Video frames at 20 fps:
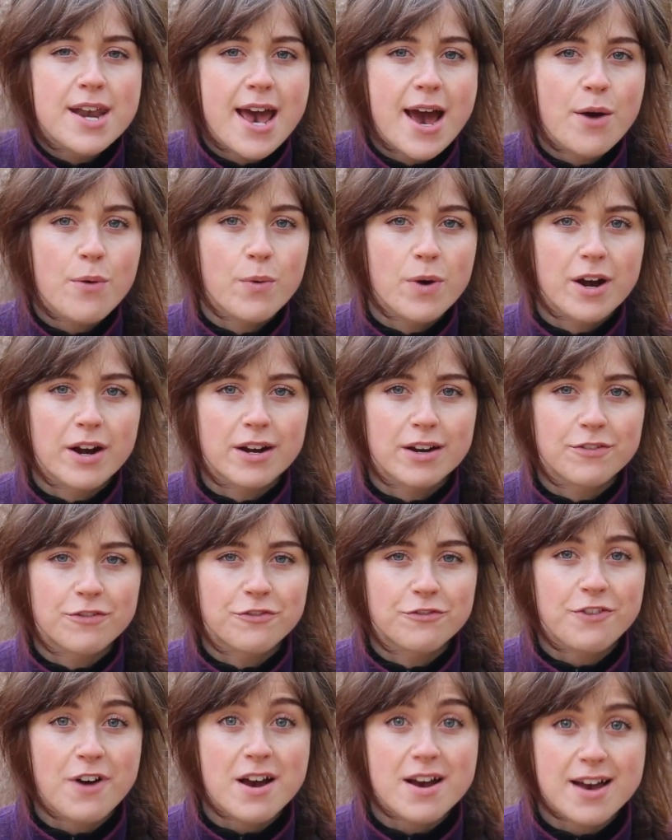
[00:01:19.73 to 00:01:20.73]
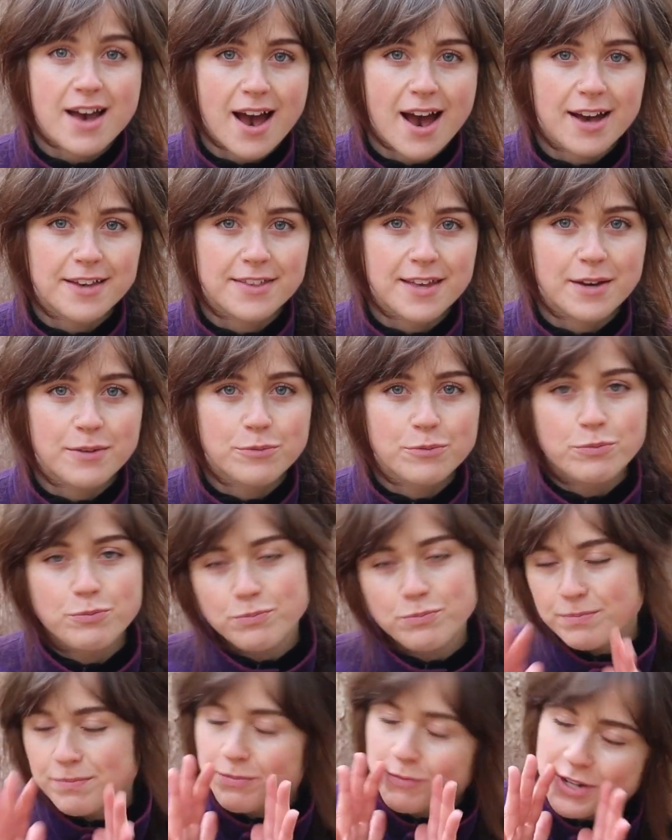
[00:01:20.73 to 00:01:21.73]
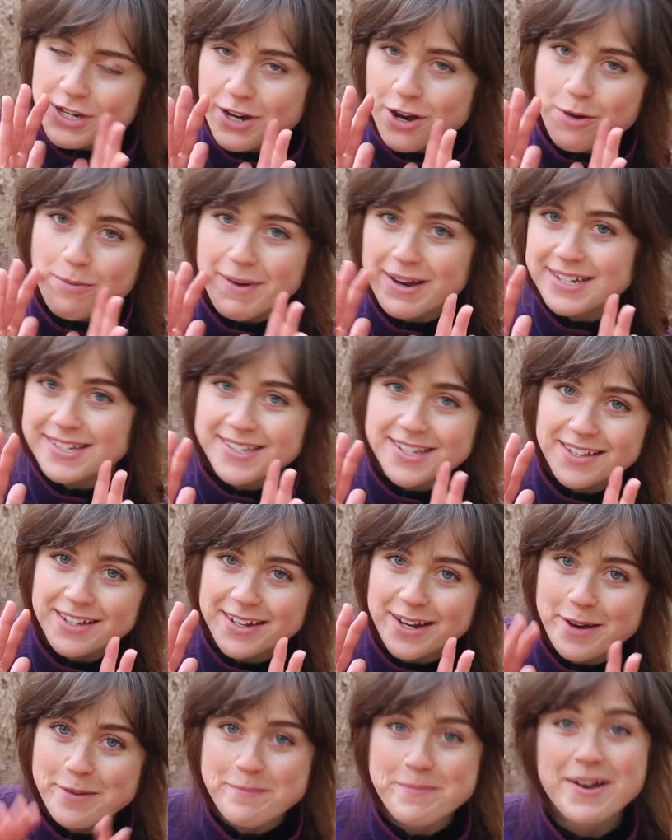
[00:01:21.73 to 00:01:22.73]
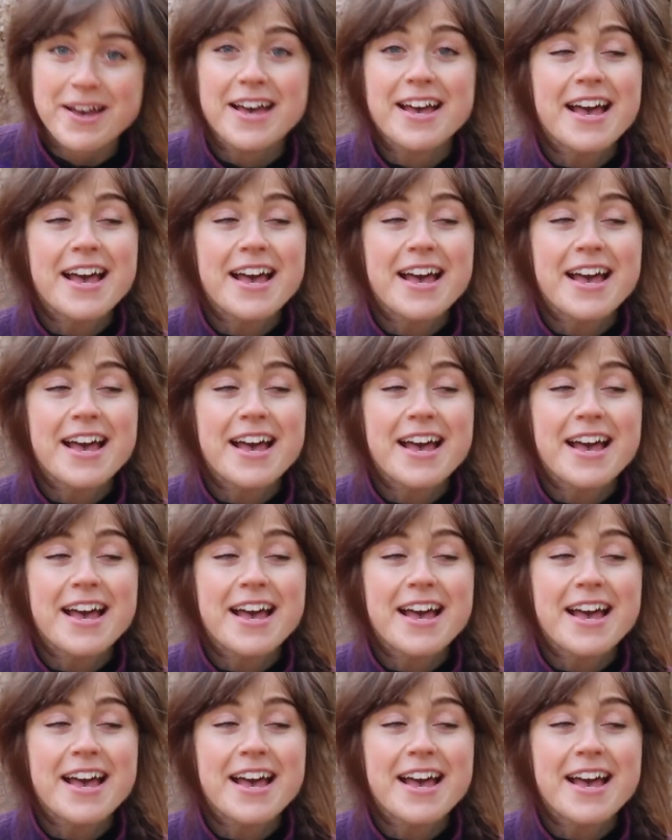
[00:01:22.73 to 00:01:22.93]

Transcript: network of fungi that we call mycelium,